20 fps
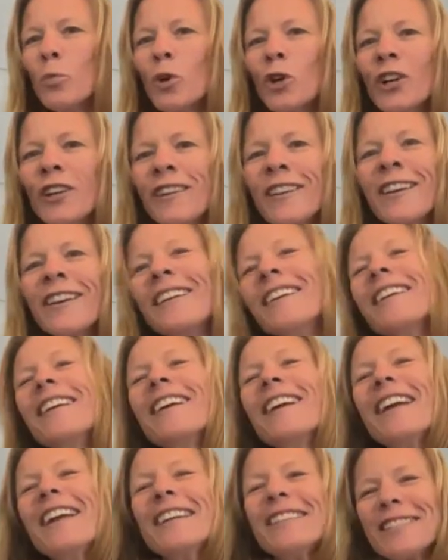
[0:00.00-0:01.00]
wood
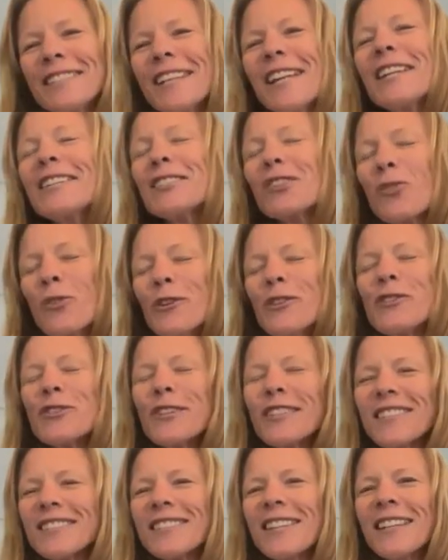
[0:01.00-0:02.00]
it, it's
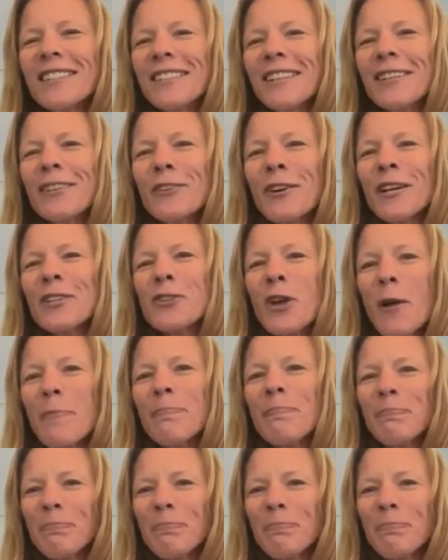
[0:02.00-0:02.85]
gorgeous. They did a great job.